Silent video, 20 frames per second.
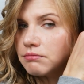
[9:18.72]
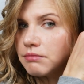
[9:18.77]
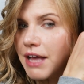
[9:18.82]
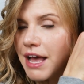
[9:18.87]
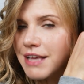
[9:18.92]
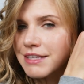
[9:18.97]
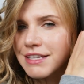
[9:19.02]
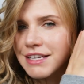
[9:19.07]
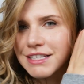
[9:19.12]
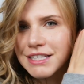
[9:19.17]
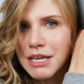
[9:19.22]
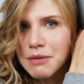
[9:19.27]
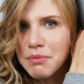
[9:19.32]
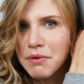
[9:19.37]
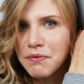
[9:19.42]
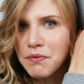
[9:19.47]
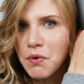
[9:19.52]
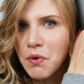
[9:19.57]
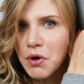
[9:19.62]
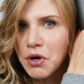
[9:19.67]
as I said
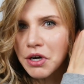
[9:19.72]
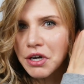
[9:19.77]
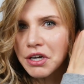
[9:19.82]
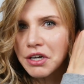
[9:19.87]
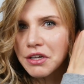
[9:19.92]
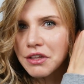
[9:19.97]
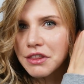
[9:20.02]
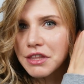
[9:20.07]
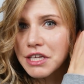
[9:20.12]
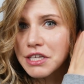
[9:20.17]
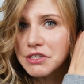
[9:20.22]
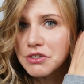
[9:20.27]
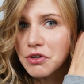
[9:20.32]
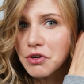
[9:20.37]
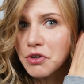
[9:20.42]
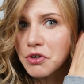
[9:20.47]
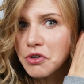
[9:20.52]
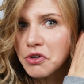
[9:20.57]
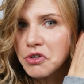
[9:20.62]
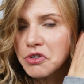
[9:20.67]
before, these
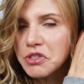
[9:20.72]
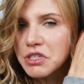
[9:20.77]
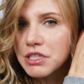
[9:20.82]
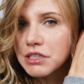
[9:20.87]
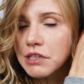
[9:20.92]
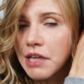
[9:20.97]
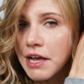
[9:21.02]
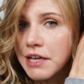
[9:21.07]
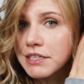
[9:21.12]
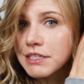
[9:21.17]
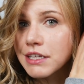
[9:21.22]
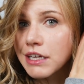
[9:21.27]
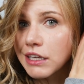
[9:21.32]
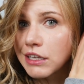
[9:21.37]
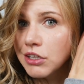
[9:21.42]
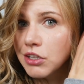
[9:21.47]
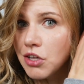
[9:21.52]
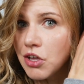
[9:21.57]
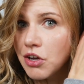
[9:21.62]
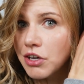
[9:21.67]
curls last a
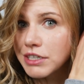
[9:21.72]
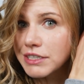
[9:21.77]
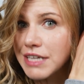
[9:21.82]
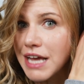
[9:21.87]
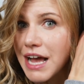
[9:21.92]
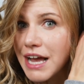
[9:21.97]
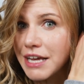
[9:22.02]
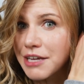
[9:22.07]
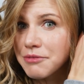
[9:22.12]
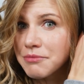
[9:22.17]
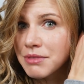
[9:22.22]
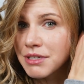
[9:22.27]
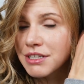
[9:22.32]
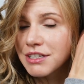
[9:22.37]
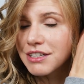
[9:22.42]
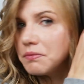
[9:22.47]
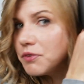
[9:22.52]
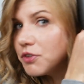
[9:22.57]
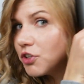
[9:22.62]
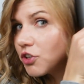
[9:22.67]
long time.
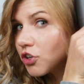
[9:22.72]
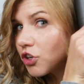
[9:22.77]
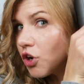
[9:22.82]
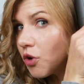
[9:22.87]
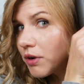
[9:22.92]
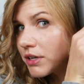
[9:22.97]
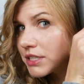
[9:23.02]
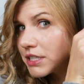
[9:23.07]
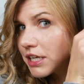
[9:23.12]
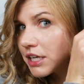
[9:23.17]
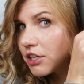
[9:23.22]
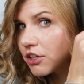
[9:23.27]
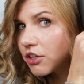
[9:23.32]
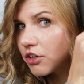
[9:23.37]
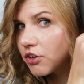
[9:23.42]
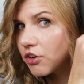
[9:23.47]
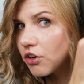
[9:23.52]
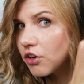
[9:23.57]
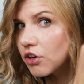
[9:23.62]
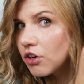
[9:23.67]
You're going to get a
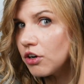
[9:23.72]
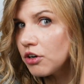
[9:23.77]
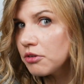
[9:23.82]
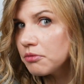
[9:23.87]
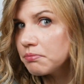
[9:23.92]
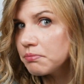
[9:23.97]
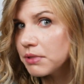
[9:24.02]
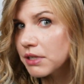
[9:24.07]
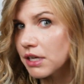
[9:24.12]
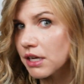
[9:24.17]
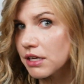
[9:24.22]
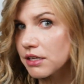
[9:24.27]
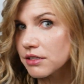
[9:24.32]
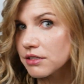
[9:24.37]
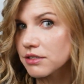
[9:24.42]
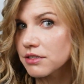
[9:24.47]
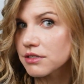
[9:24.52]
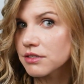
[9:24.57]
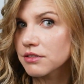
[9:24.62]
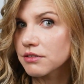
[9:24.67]
good curl
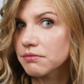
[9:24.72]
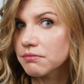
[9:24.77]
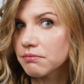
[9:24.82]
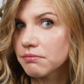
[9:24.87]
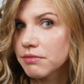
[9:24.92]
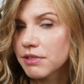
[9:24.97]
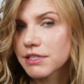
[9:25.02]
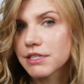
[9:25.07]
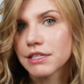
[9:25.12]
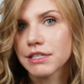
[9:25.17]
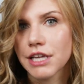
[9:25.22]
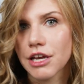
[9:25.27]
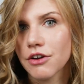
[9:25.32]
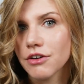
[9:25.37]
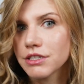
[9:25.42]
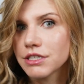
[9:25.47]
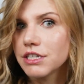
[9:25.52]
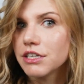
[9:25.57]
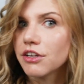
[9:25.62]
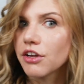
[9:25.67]
because this is
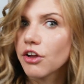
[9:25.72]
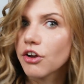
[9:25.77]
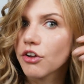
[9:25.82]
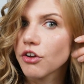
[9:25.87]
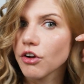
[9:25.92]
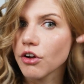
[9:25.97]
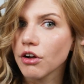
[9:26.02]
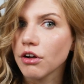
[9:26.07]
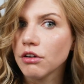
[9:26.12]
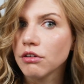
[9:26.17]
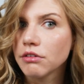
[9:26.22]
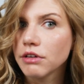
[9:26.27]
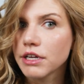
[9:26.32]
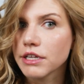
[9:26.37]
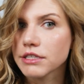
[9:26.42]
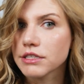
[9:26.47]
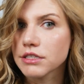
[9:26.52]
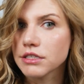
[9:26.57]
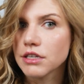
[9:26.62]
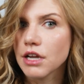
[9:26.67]
guaranteed a good curl.
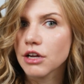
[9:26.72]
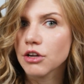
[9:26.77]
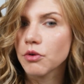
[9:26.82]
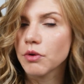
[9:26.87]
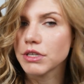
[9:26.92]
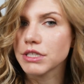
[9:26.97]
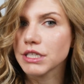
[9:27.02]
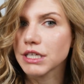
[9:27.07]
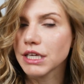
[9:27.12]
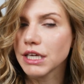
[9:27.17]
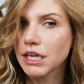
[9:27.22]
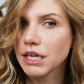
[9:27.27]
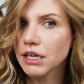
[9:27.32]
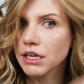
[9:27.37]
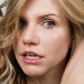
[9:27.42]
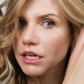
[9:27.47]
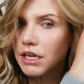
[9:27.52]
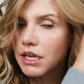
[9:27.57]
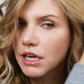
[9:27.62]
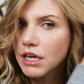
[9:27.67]
It's not going to
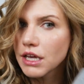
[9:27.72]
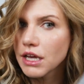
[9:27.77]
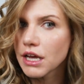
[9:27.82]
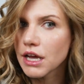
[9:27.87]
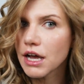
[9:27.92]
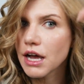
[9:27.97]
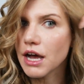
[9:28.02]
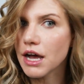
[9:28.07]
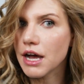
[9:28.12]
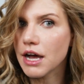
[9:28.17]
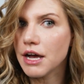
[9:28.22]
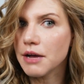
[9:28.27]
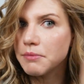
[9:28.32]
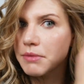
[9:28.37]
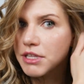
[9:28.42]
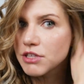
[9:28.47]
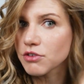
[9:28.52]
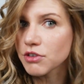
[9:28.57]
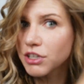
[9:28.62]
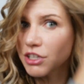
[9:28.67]
kink.
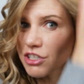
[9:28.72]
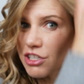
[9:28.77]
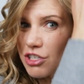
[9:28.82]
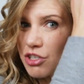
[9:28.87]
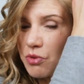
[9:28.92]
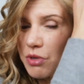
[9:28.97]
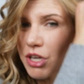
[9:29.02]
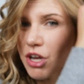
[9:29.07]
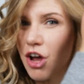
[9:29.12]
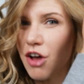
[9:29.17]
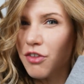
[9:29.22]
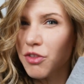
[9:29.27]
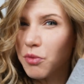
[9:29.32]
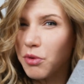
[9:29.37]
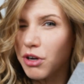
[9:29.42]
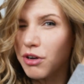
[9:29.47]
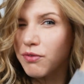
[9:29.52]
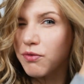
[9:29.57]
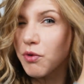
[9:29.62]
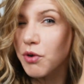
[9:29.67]
It's really just doing all the
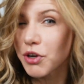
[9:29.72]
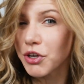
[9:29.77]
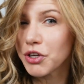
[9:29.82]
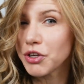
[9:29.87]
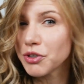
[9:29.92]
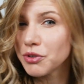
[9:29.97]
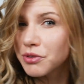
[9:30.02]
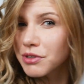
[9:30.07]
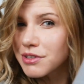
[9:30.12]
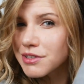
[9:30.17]
work for you.